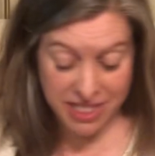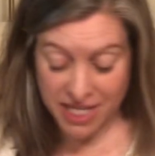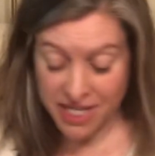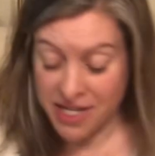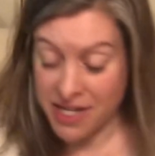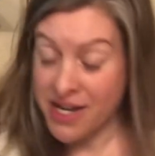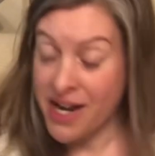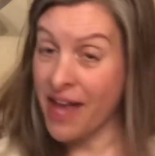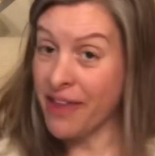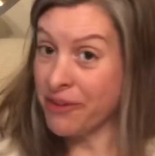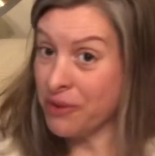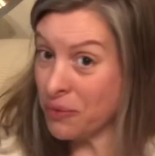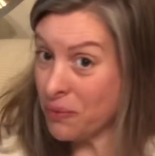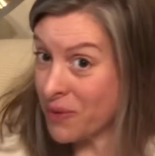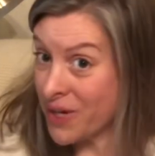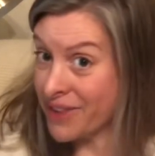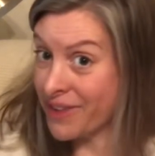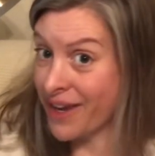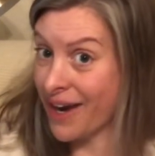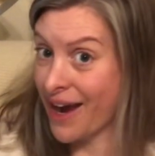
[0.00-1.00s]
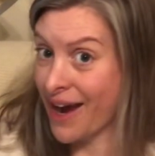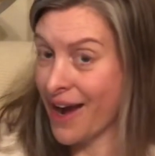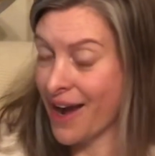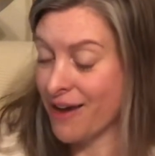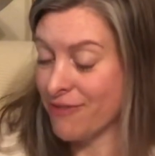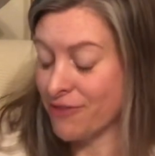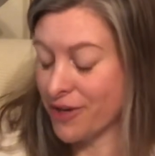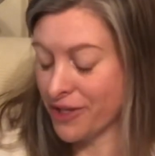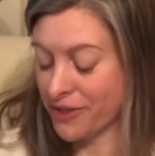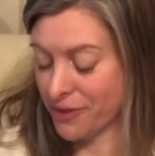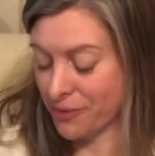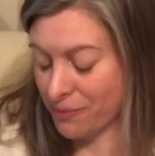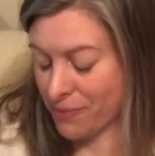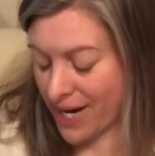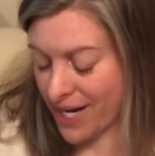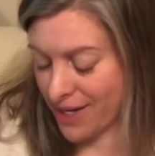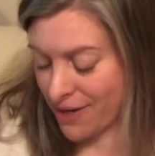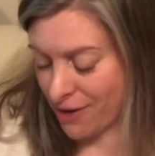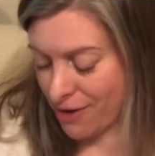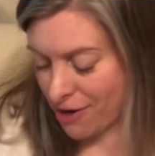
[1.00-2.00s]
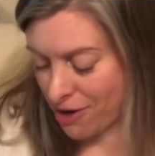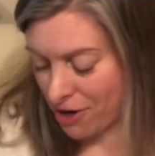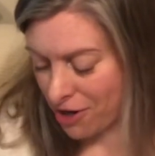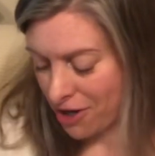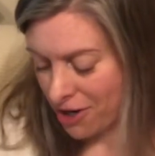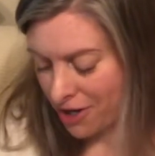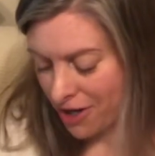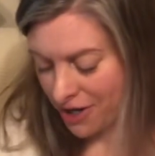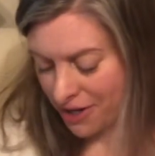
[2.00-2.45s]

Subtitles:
another one that I have on the radar